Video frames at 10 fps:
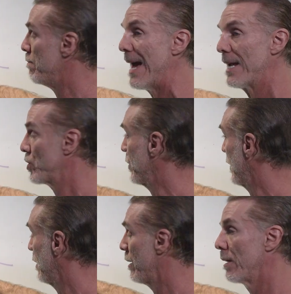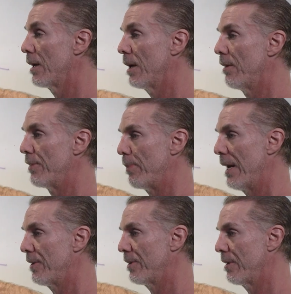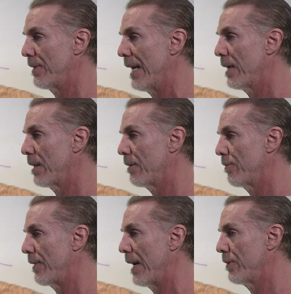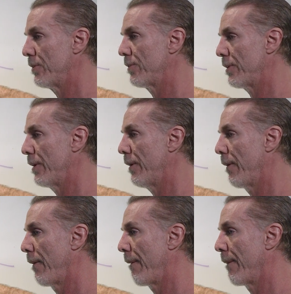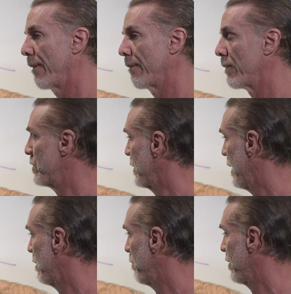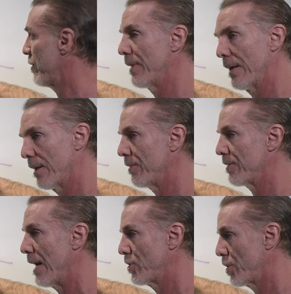matching of the positive-negative values here, which again, positive-negative is not